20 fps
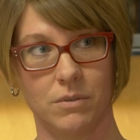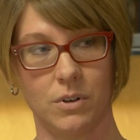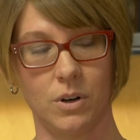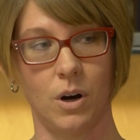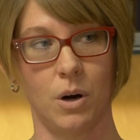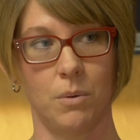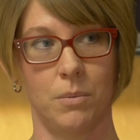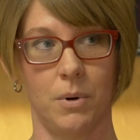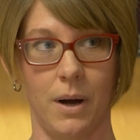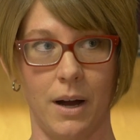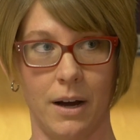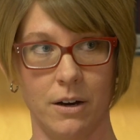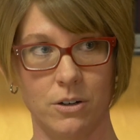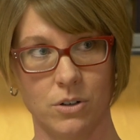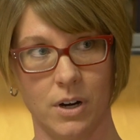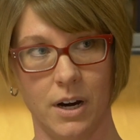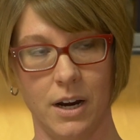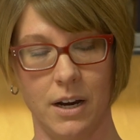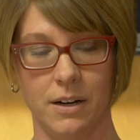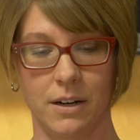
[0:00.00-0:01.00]

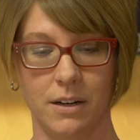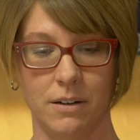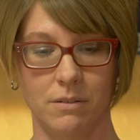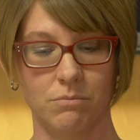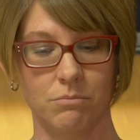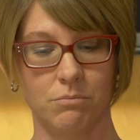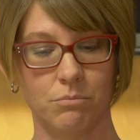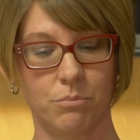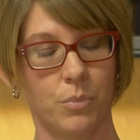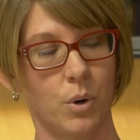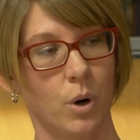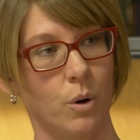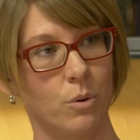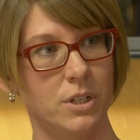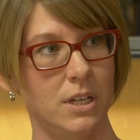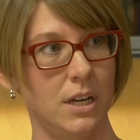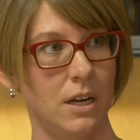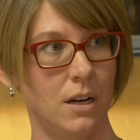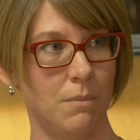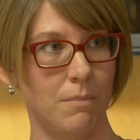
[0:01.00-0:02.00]
carbohydrate and
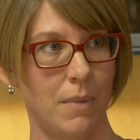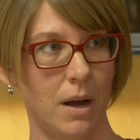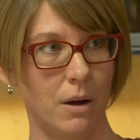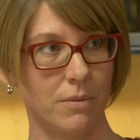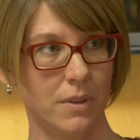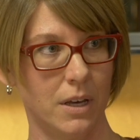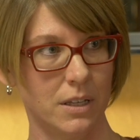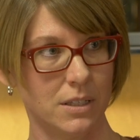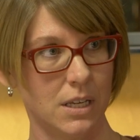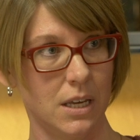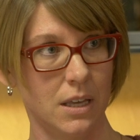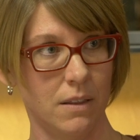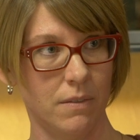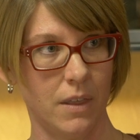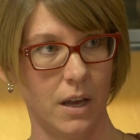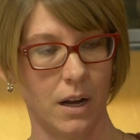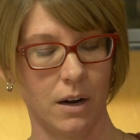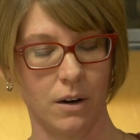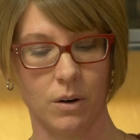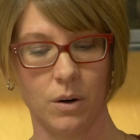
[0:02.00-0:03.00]
protein amount that's in
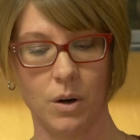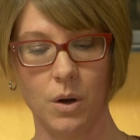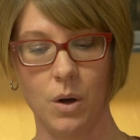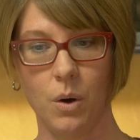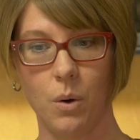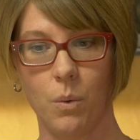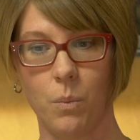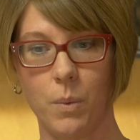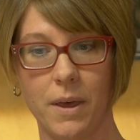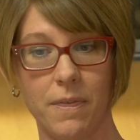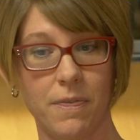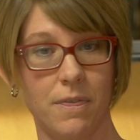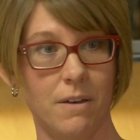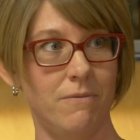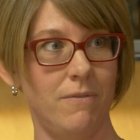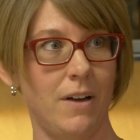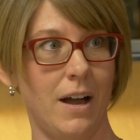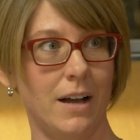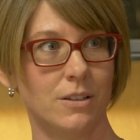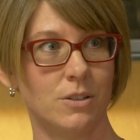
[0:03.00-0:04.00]
there with the
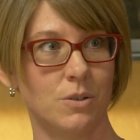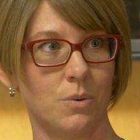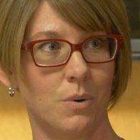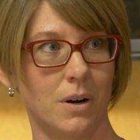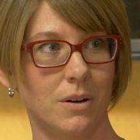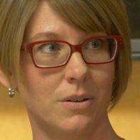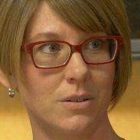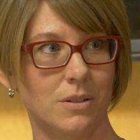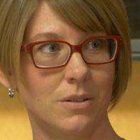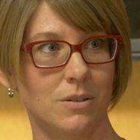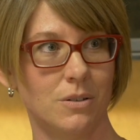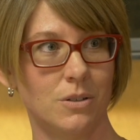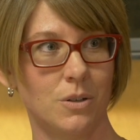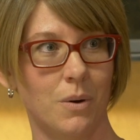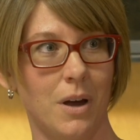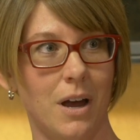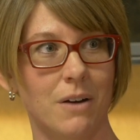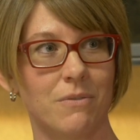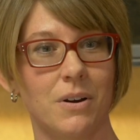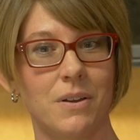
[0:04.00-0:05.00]
fat source. So
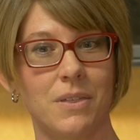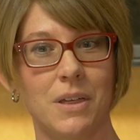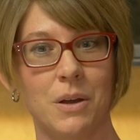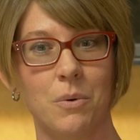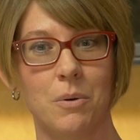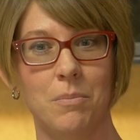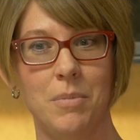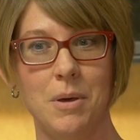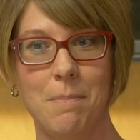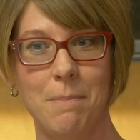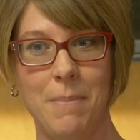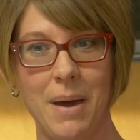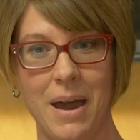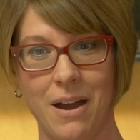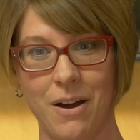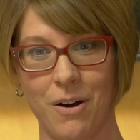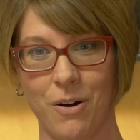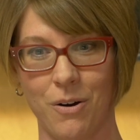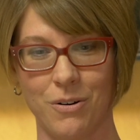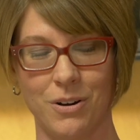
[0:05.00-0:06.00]
everything would be
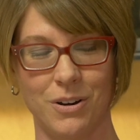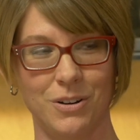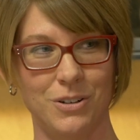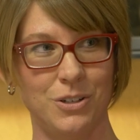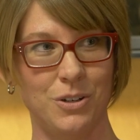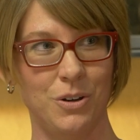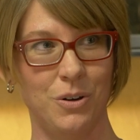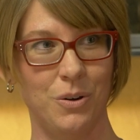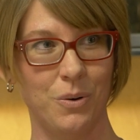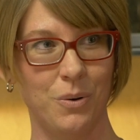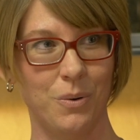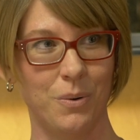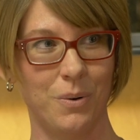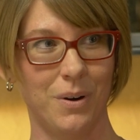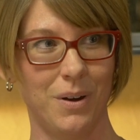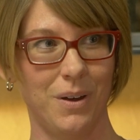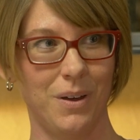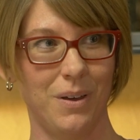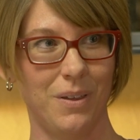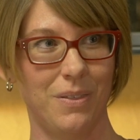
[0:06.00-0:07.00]
paired to
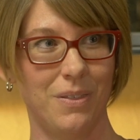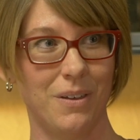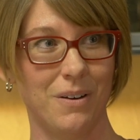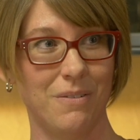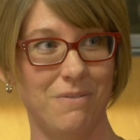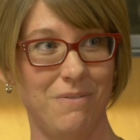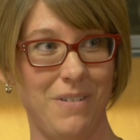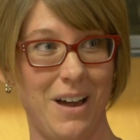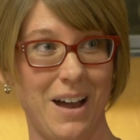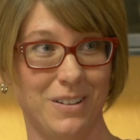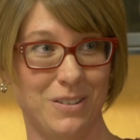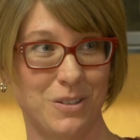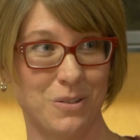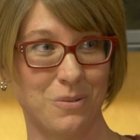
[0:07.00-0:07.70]
the fat